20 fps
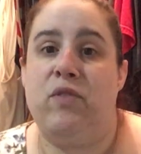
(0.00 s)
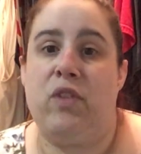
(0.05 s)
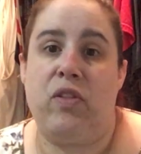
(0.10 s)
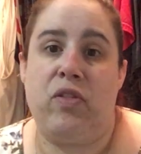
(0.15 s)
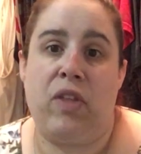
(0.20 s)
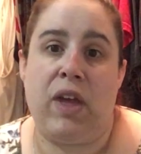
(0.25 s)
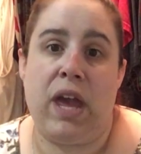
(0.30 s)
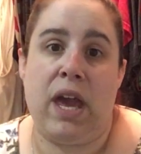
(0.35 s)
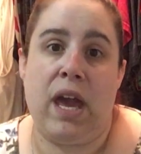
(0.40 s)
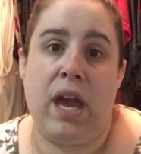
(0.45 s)

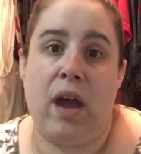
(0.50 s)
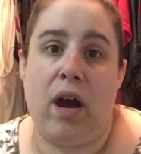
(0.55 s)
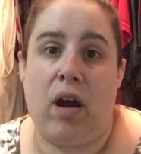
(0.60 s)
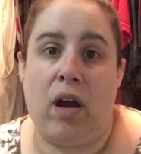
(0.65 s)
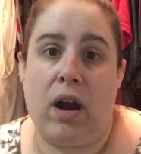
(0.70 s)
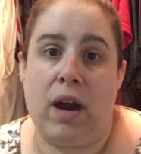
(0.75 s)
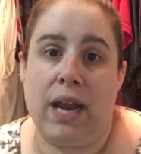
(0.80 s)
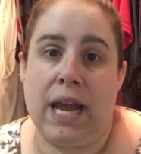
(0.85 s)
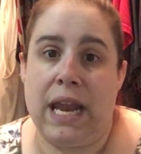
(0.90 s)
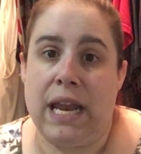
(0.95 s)
that they
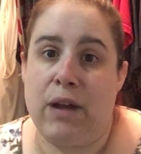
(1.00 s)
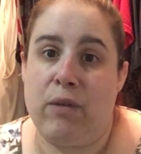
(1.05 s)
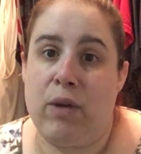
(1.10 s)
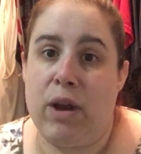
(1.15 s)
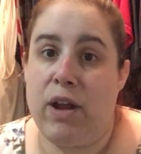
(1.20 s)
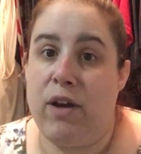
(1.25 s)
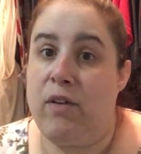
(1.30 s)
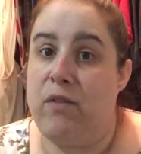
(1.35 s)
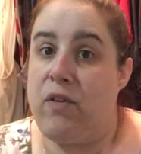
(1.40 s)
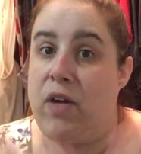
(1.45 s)
are getting
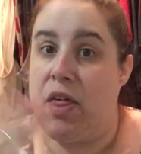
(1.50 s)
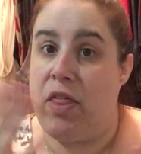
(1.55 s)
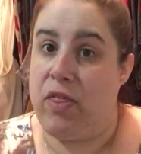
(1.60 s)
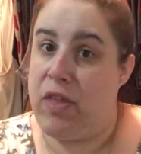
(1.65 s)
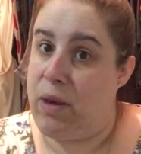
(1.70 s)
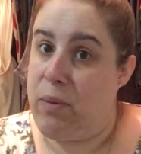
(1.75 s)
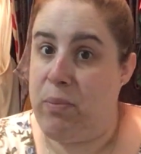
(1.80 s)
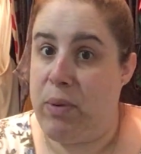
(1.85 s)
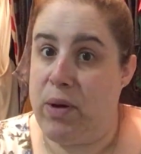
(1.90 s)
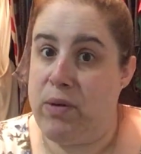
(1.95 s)
rid of,
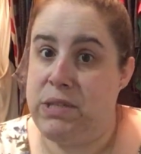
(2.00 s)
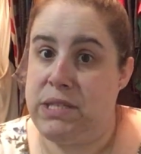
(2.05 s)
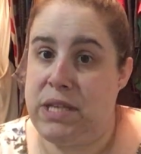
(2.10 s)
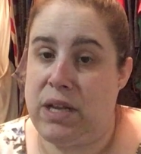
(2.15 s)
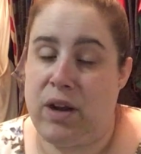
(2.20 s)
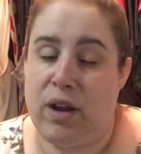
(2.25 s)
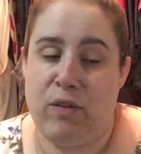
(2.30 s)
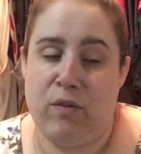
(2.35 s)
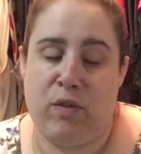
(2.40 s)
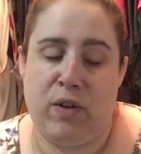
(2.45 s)
they post
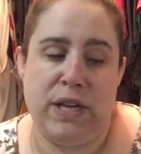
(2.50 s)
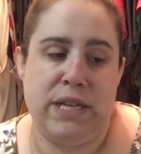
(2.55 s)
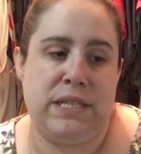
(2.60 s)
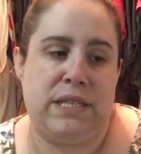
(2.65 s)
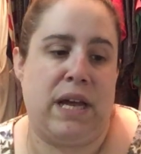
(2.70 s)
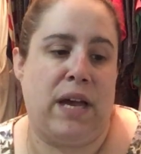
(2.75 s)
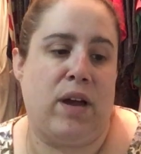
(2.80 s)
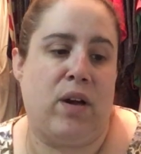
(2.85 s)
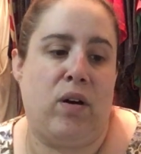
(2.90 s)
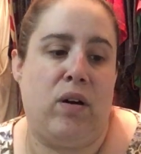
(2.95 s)
it on
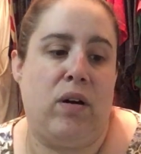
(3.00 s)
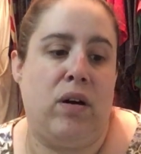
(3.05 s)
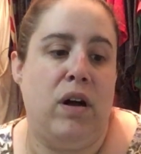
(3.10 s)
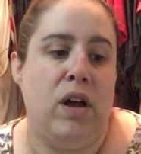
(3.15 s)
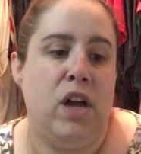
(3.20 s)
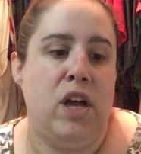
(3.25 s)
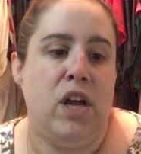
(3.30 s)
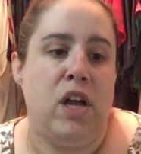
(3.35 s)
FreeCycle.